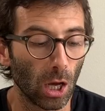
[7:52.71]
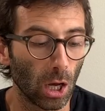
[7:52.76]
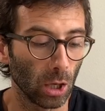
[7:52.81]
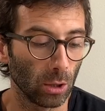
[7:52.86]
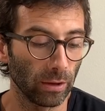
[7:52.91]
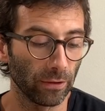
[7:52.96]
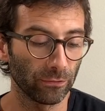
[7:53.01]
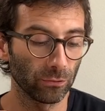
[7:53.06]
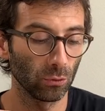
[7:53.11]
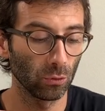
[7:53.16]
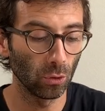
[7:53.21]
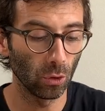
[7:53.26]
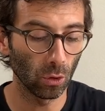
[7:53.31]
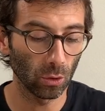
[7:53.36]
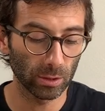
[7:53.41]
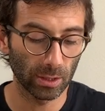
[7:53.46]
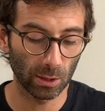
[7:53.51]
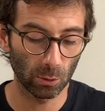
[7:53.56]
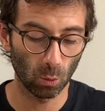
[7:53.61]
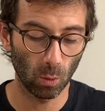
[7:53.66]
You have to
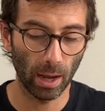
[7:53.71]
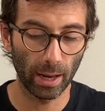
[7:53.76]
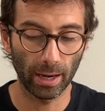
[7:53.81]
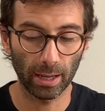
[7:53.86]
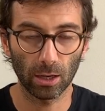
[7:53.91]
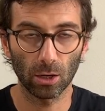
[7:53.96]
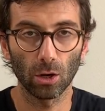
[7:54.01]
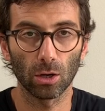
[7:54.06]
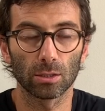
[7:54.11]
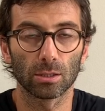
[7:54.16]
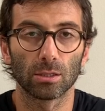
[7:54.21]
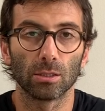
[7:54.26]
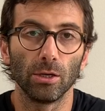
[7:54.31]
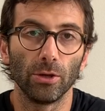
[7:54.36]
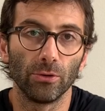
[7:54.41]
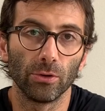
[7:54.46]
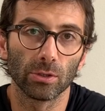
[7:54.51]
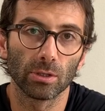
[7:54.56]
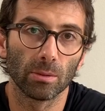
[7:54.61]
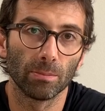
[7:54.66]
know that when I got
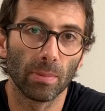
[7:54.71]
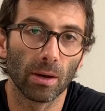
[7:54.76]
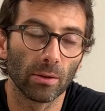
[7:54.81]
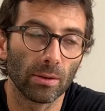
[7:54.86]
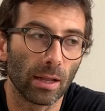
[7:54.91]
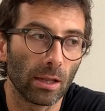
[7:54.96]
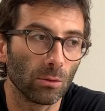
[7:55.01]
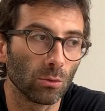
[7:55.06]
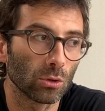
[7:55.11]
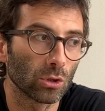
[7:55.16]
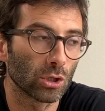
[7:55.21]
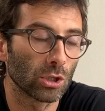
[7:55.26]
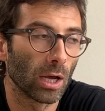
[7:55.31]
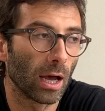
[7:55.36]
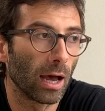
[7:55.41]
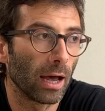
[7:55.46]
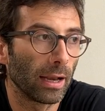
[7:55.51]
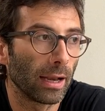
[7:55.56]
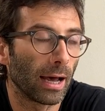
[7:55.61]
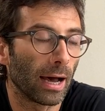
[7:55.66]
serious about
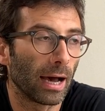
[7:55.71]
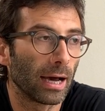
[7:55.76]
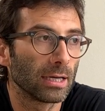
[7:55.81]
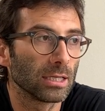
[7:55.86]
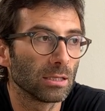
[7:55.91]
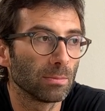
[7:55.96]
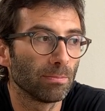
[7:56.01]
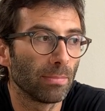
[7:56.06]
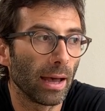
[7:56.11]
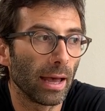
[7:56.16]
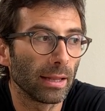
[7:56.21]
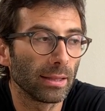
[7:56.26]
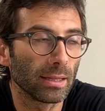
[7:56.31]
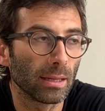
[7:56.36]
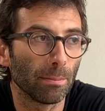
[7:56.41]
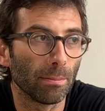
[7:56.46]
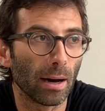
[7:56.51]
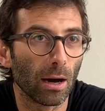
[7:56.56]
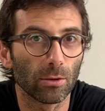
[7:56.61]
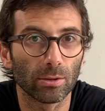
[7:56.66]
Nannuoshan, I spent
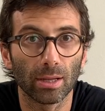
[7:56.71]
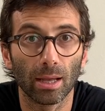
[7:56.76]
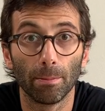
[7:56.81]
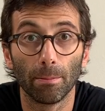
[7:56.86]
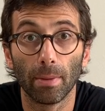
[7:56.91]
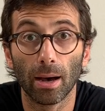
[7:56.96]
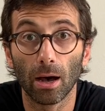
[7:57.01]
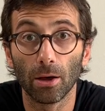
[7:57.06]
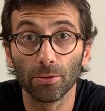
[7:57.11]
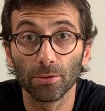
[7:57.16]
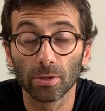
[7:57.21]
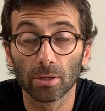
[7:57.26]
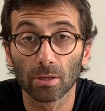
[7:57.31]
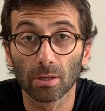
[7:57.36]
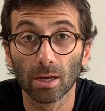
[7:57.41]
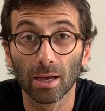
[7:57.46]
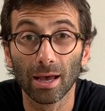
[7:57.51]
about a month